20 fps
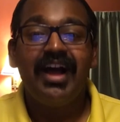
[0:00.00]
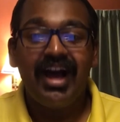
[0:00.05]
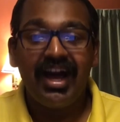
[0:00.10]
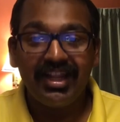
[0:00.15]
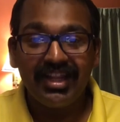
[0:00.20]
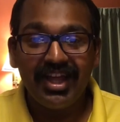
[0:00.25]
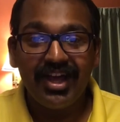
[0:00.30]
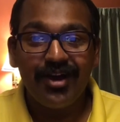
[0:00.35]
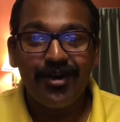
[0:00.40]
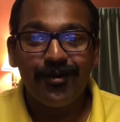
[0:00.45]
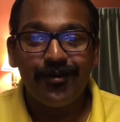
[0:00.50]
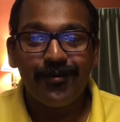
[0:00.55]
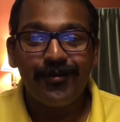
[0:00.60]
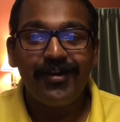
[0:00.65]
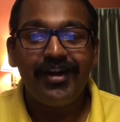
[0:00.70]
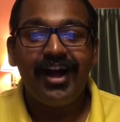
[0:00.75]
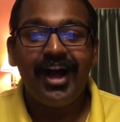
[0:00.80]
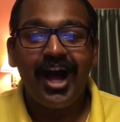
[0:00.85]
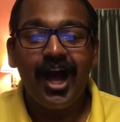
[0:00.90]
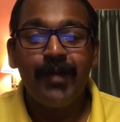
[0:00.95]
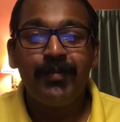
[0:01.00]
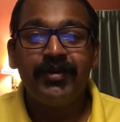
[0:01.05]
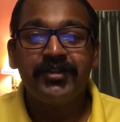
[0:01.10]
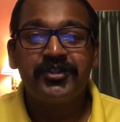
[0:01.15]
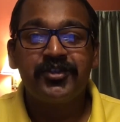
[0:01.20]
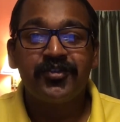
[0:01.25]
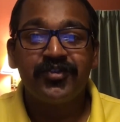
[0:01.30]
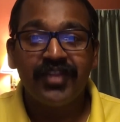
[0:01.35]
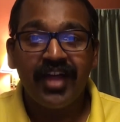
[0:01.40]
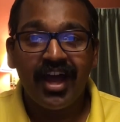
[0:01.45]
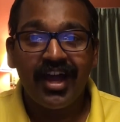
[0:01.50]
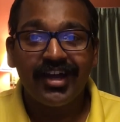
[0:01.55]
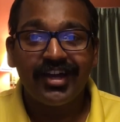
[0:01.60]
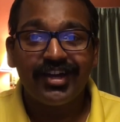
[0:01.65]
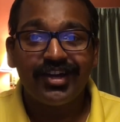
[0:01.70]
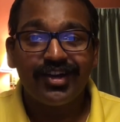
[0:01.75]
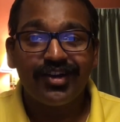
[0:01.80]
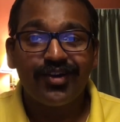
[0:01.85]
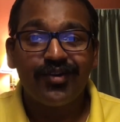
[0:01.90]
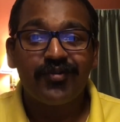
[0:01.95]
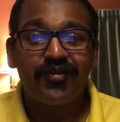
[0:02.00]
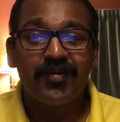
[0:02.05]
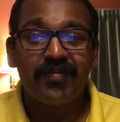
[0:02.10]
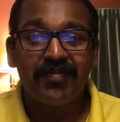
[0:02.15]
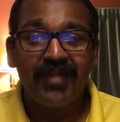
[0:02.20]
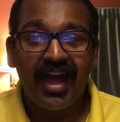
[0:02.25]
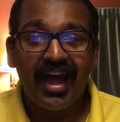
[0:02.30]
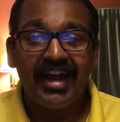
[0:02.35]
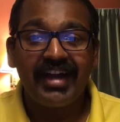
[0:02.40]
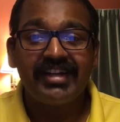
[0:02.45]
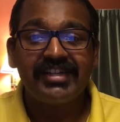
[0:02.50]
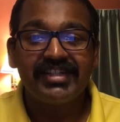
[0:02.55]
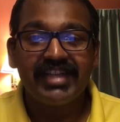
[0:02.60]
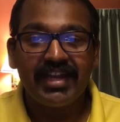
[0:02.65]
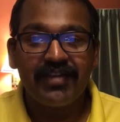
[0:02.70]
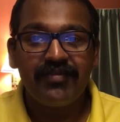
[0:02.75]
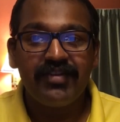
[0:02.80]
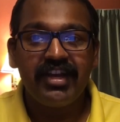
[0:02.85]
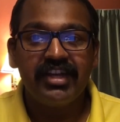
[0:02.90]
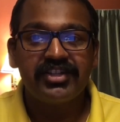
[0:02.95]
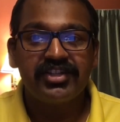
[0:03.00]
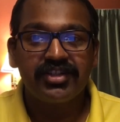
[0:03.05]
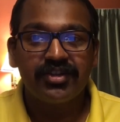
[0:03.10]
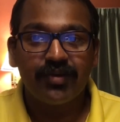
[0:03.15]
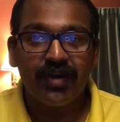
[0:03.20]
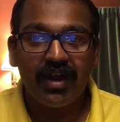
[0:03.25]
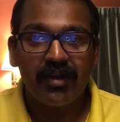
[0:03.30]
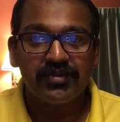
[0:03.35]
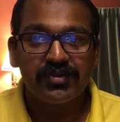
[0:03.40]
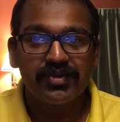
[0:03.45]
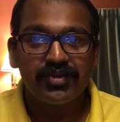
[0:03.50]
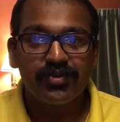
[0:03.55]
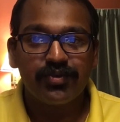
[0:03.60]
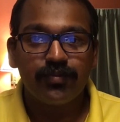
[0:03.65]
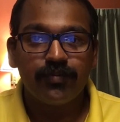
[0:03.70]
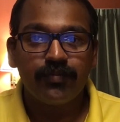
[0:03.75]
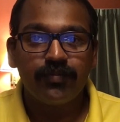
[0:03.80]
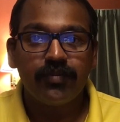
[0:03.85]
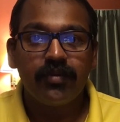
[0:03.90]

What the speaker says: Hello, I'm Achut Nair from Nair's Aviation Ground School.